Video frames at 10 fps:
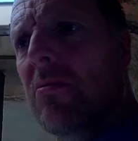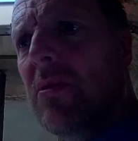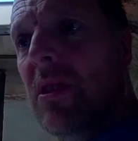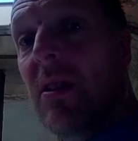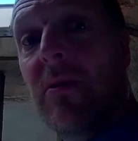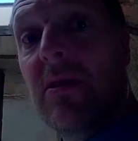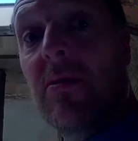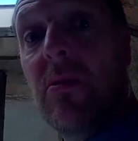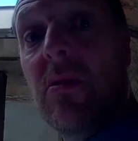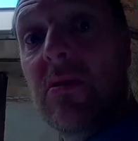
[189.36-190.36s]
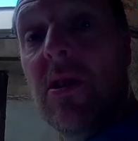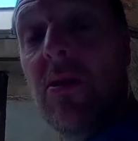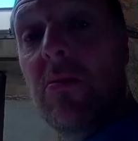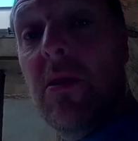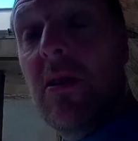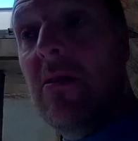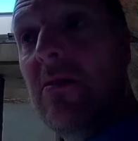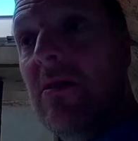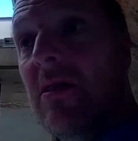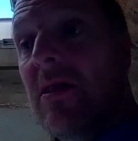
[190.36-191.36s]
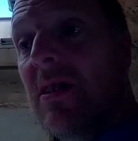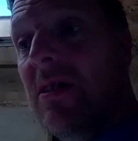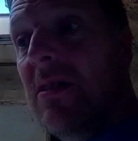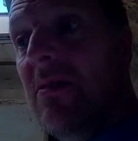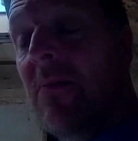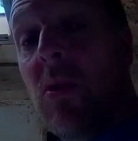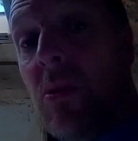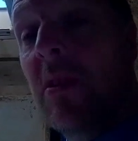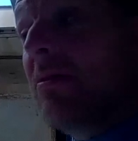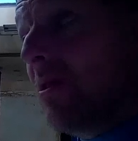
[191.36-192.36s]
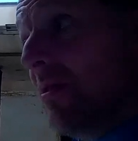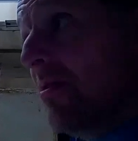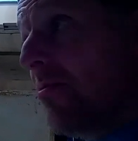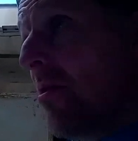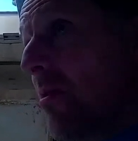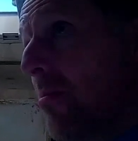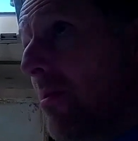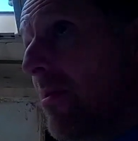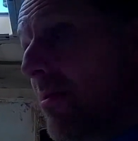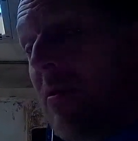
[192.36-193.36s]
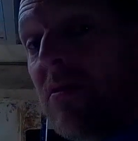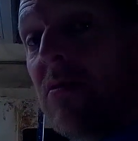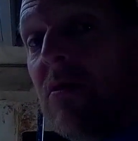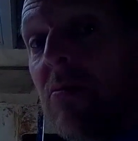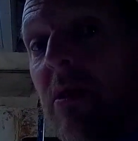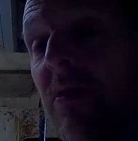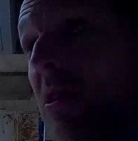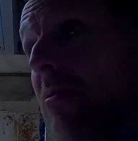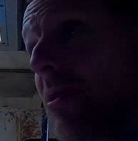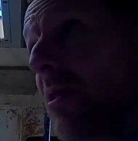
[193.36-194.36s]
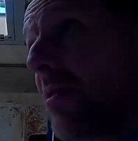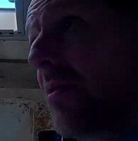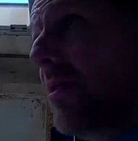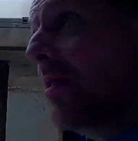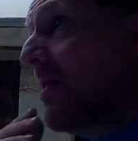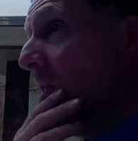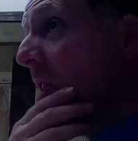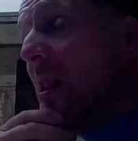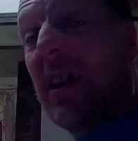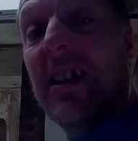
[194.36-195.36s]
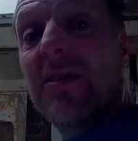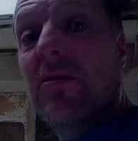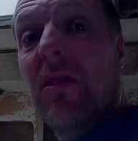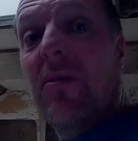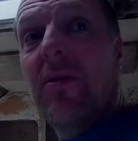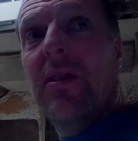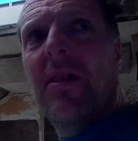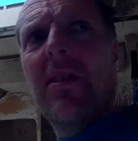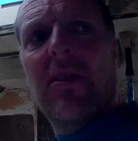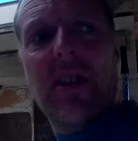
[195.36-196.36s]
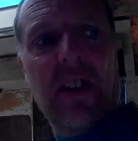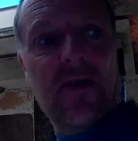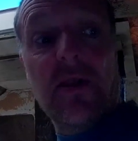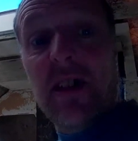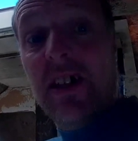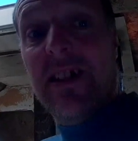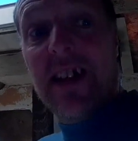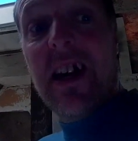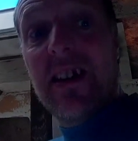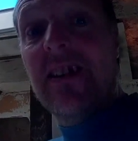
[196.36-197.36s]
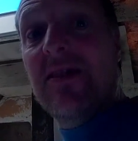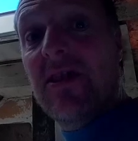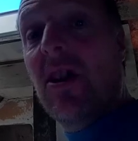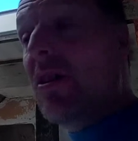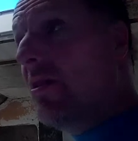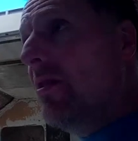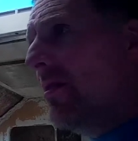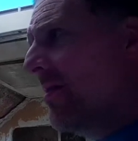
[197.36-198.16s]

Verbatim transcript: We're now into October and um, the weather's going to drop. And as soon as the weather goes, I, I can't do nothing. And the thing is, I need to get this done